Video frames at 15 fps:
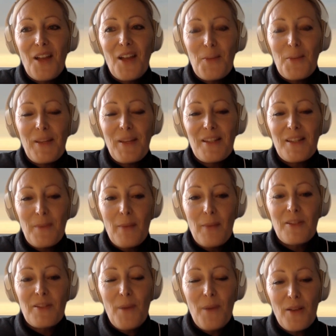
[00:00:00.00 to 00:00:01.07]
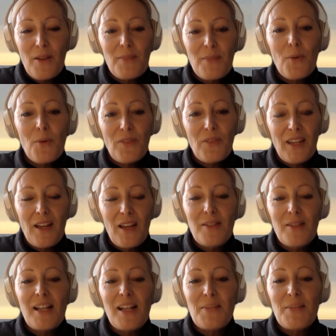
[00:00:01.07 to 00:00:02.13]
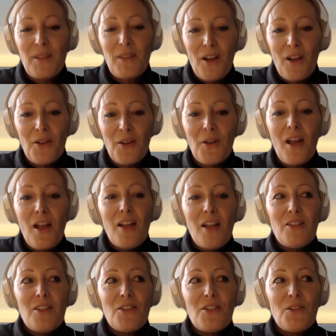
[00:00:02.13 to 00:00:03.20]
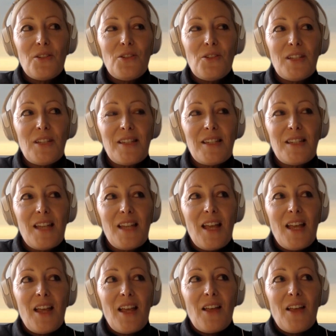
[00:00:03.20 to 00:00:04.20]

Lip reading: hoping to be able to post more videos as we go, to just,